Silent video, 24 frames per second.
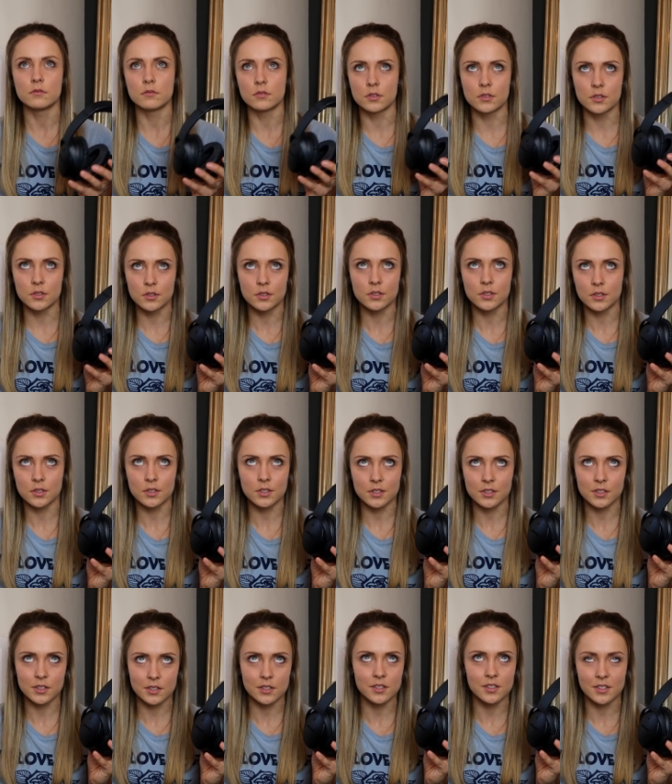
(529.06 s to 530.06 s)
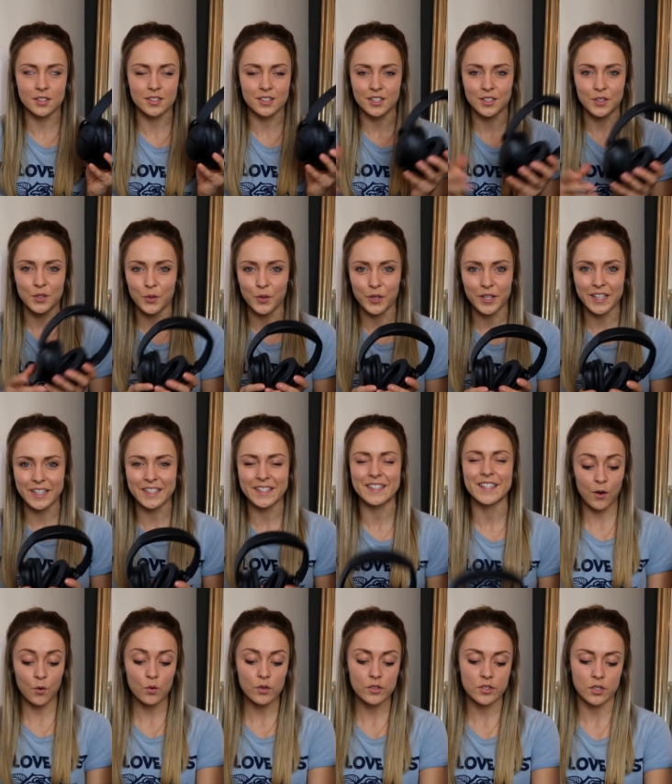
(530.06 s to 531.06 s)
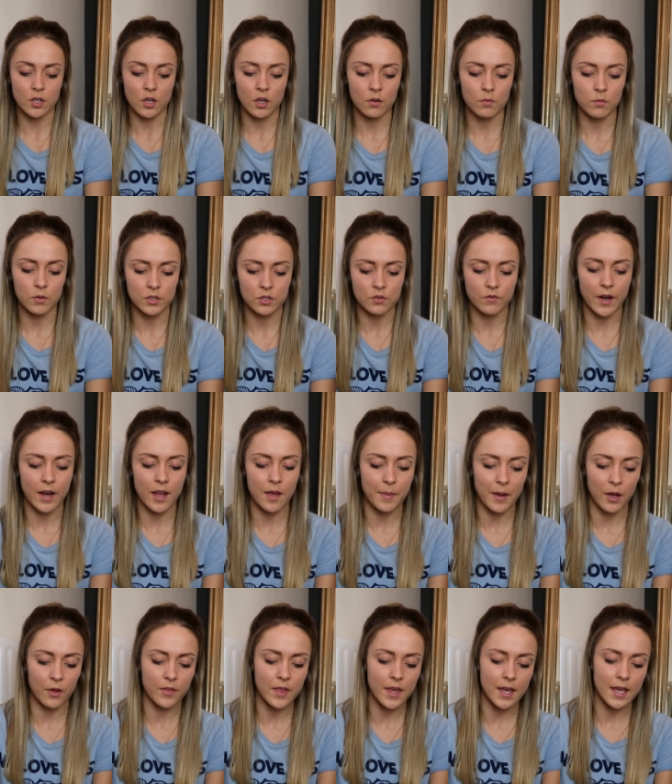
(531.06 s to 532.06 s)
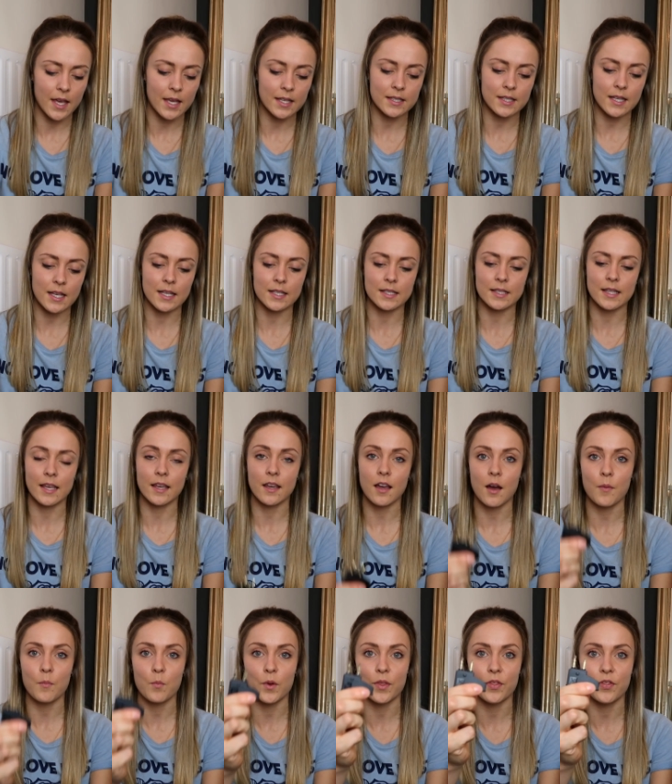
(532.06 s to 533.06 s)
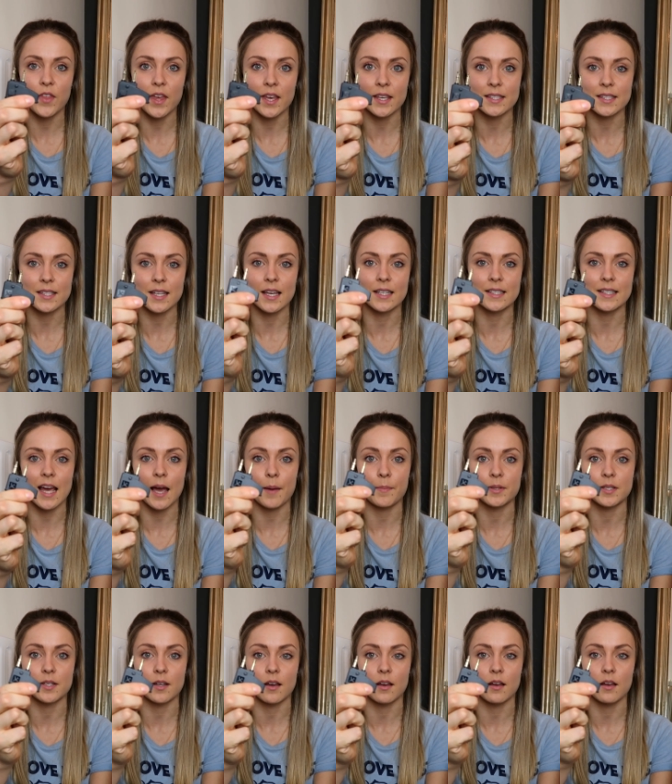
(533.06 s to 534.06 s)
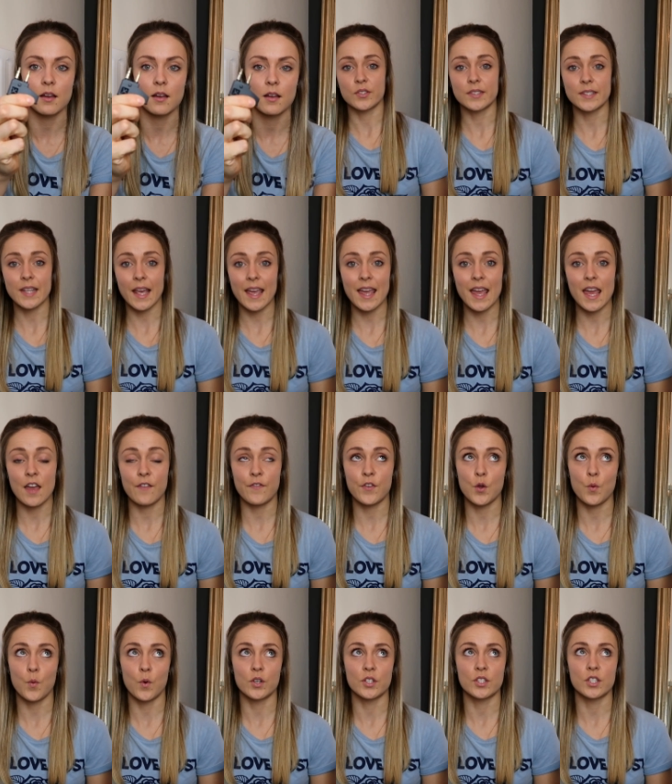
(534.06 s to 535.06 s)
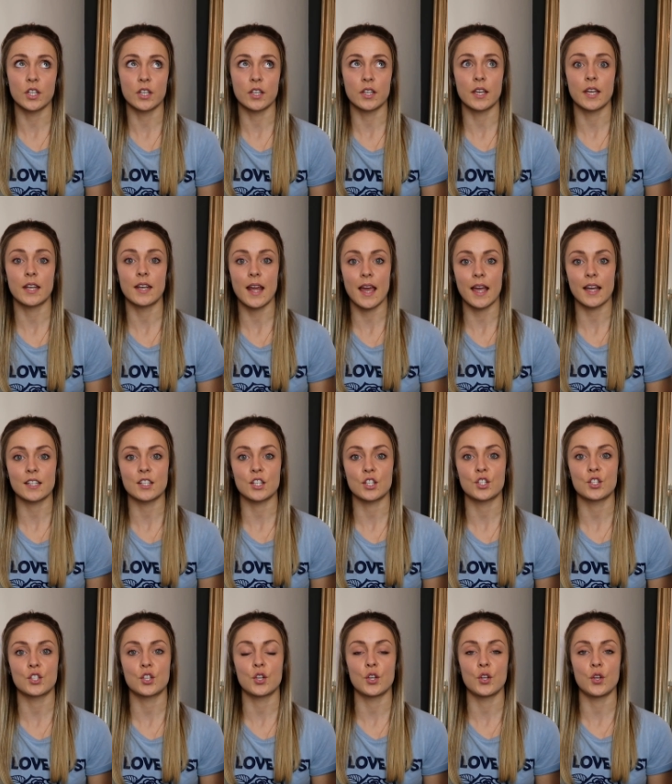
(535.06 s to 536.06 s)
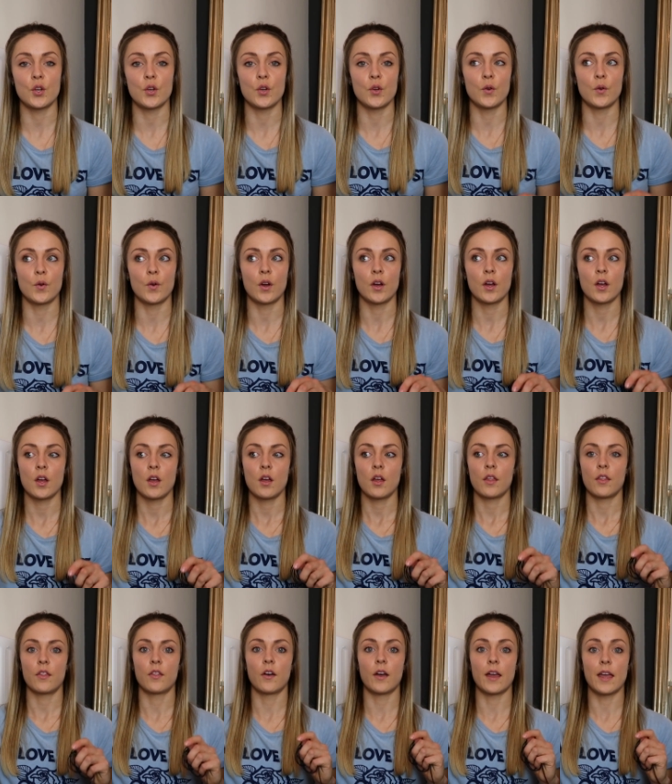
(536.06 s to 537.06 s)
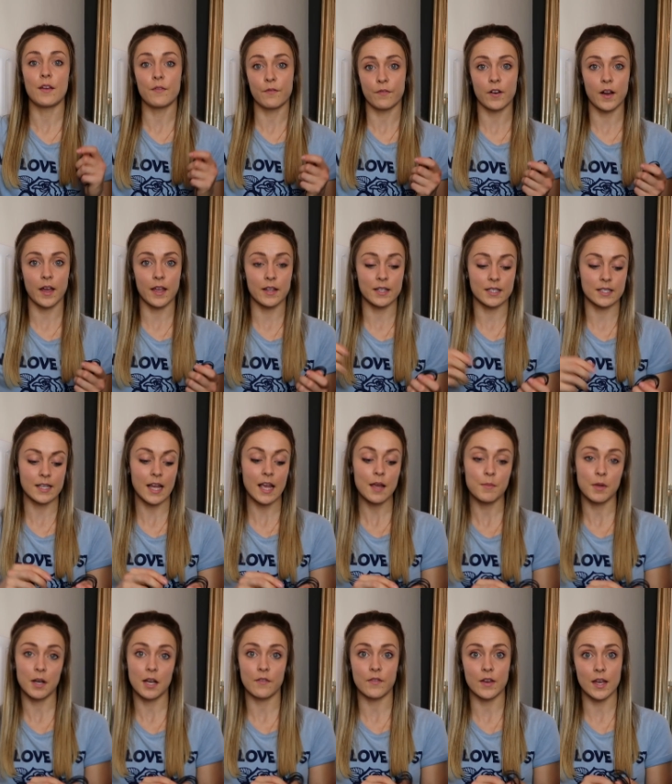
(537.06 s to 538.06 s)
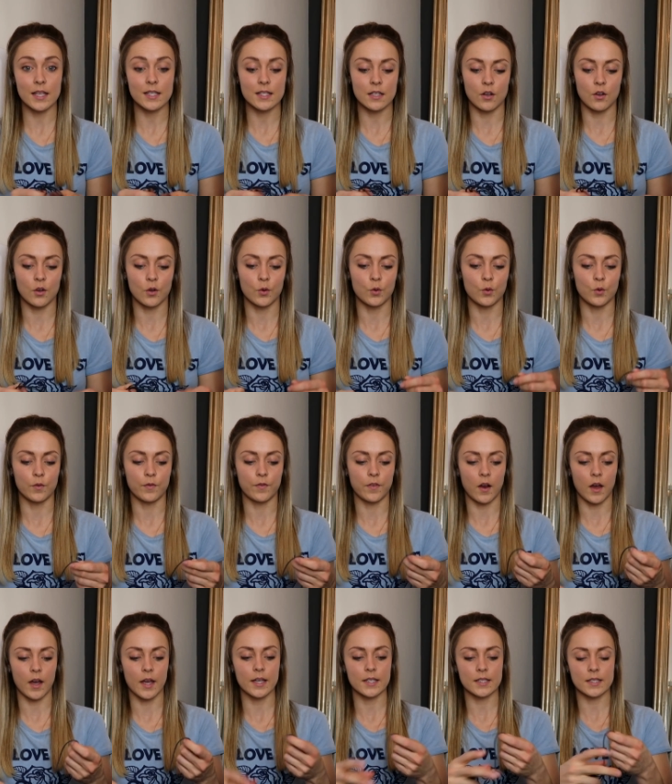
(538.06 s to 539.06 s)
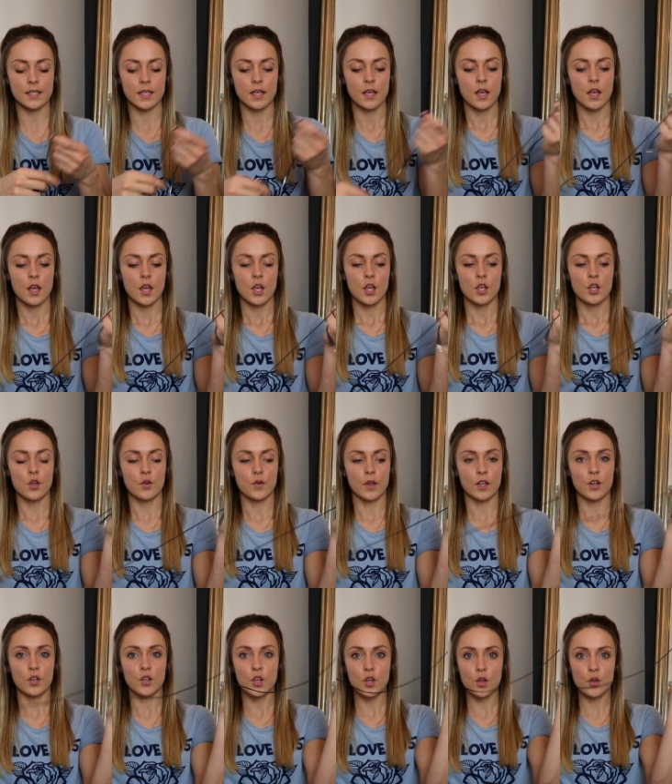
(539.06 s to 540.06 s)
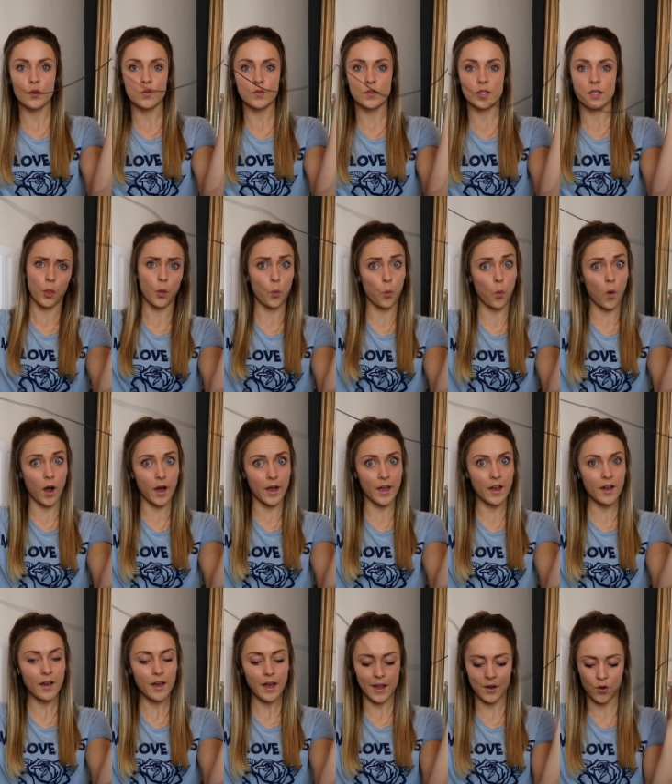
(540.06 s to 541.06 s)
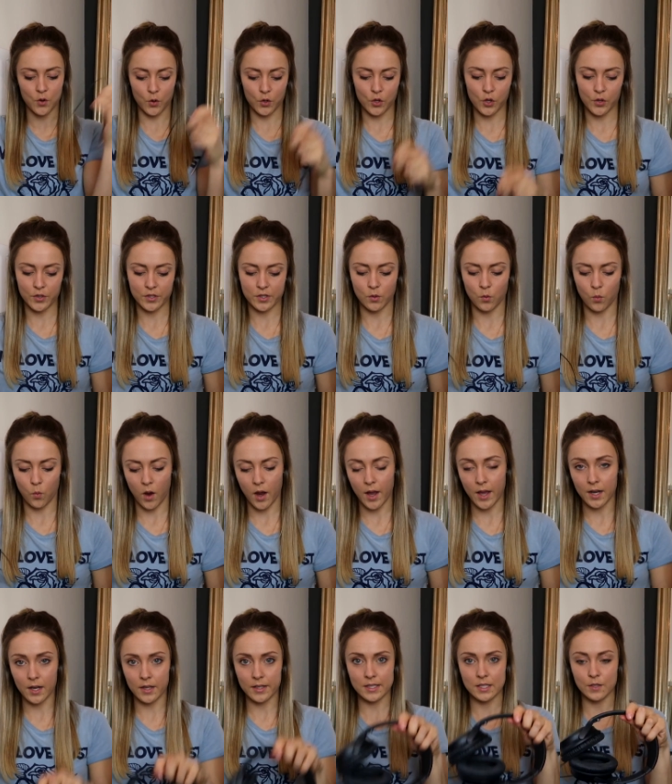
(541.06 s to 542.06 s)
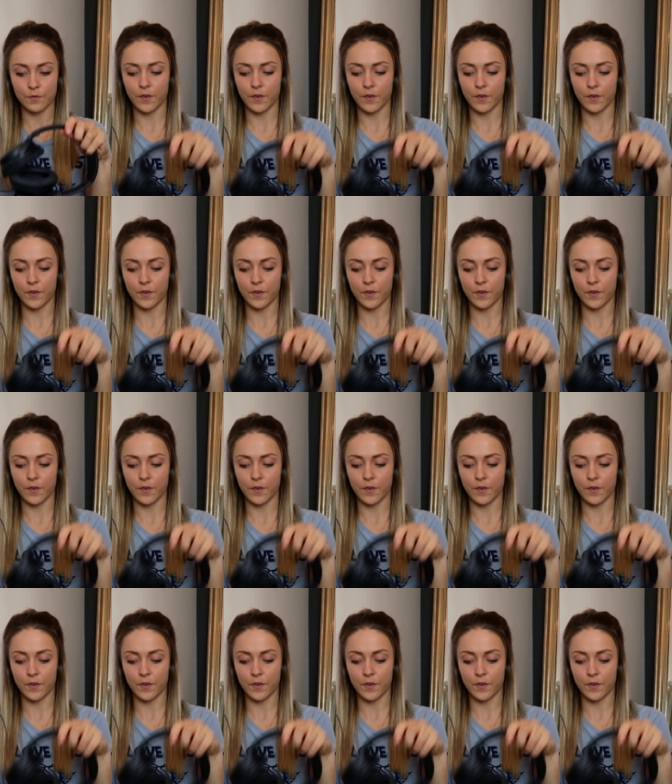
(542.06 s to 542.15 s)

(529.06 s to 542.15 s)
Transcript: noise. And also what's great about these is they come with this adapter. So say if you want to connect to the in-flight entertainment, if it is a long haul flight, you can use the wire and not use the wireless